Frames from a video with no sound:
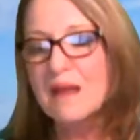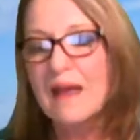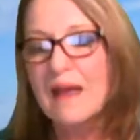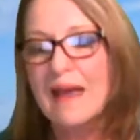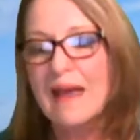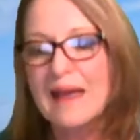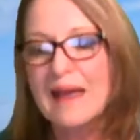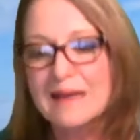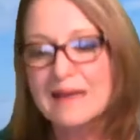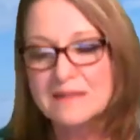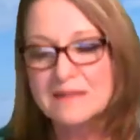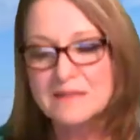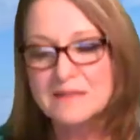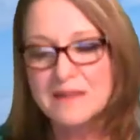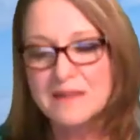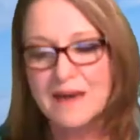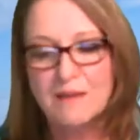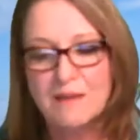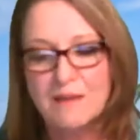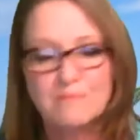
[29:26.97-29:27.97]
and
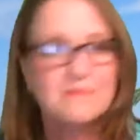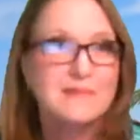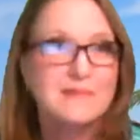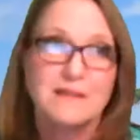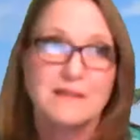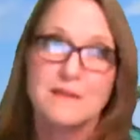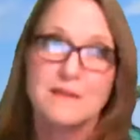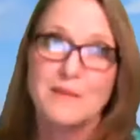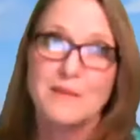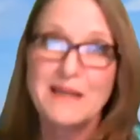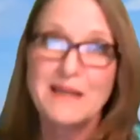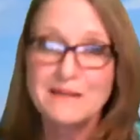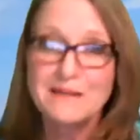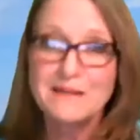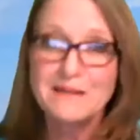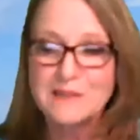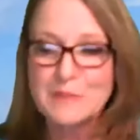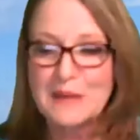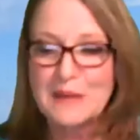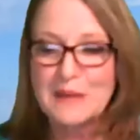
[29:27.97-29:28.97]
did the
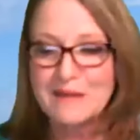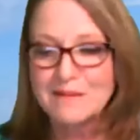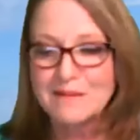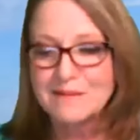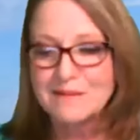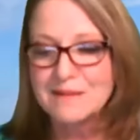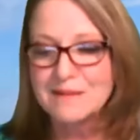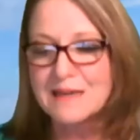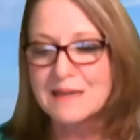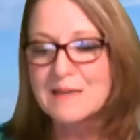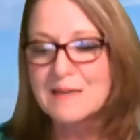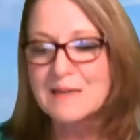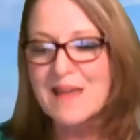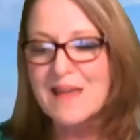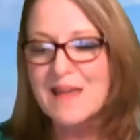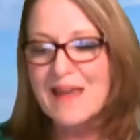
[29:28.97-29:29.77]
medical speak, you see.